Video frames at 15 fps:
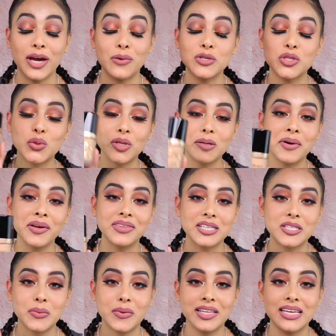And what's cool about
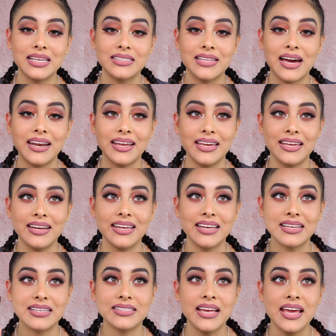this one is that it
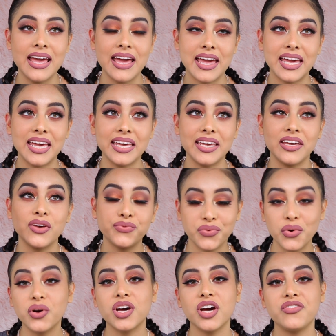is a
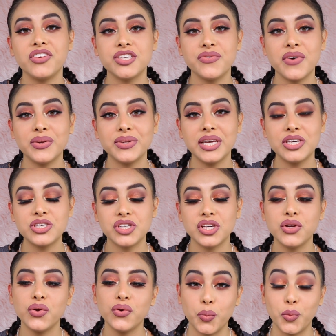full coverage
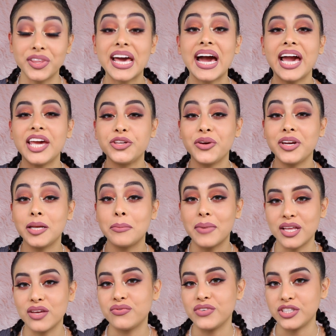foundation with hydrating
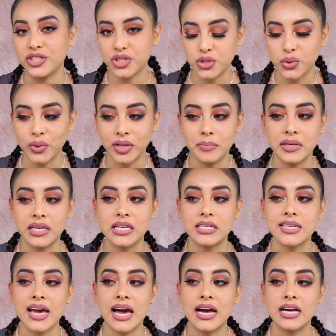benefits to it
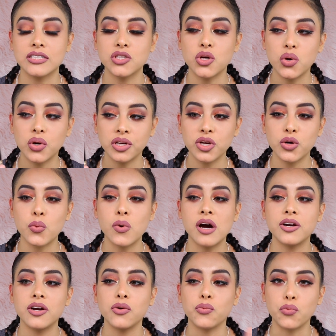because it has coconut
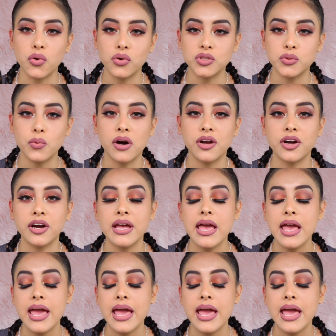water, rose water,